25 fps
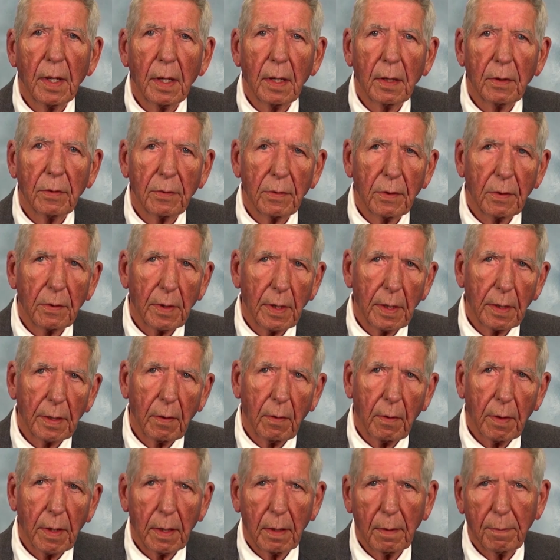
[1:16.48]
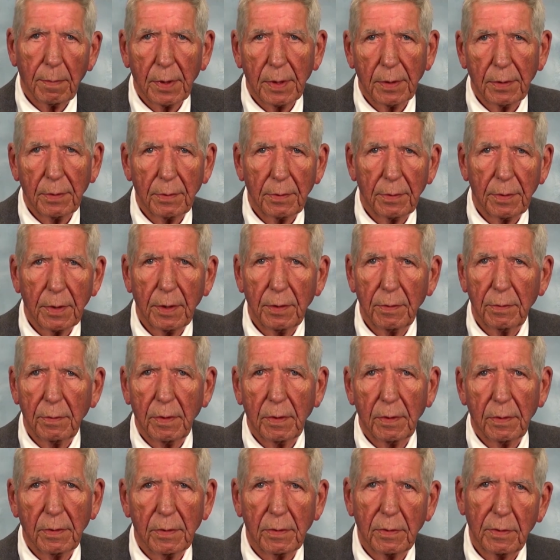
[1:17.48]
And so they'd go out, and
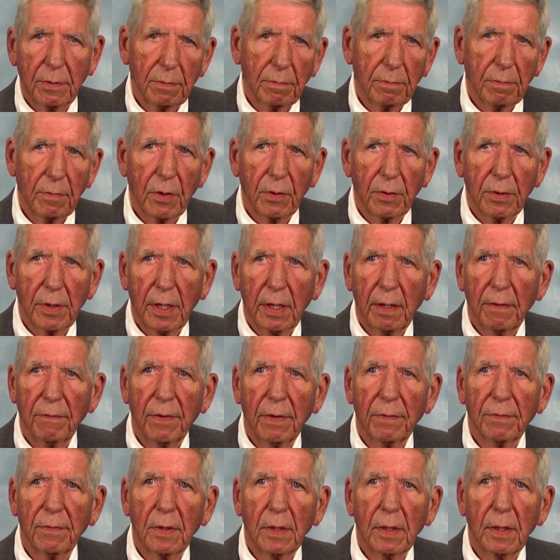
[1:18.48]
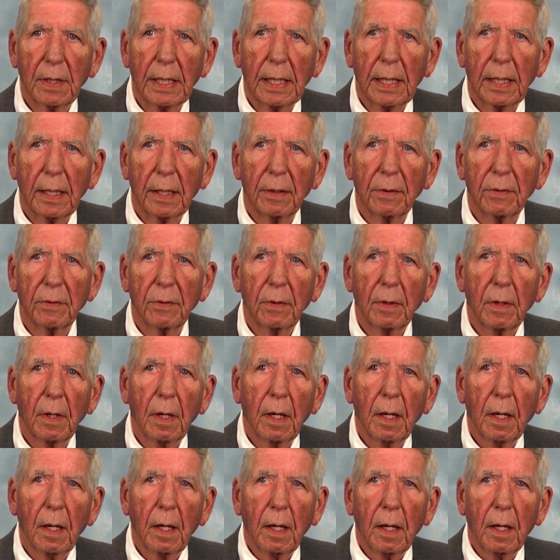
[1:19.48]
platoon is 13 to 15 guys,
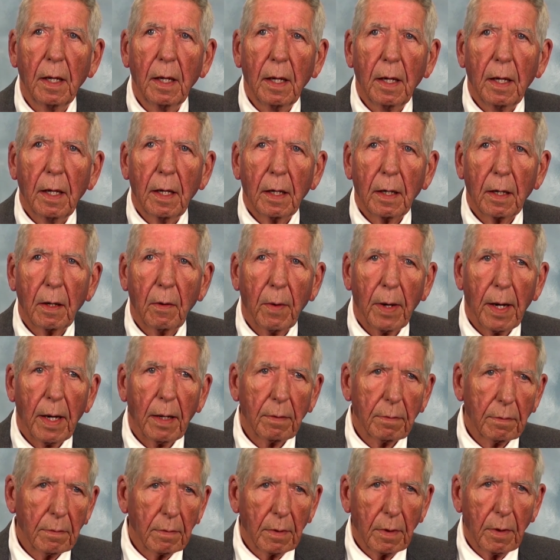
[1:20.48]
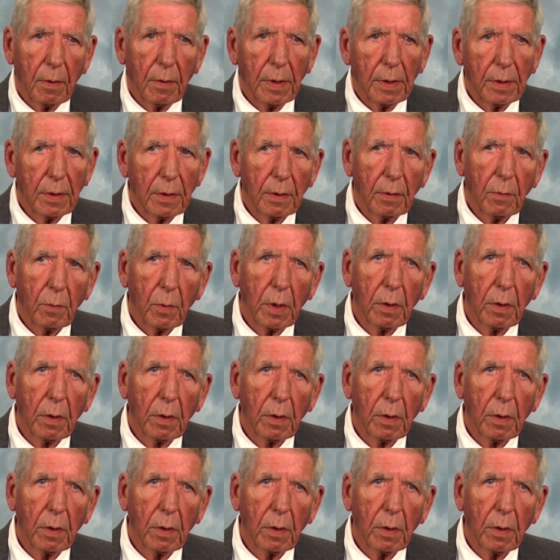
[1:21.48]
go out and go into it.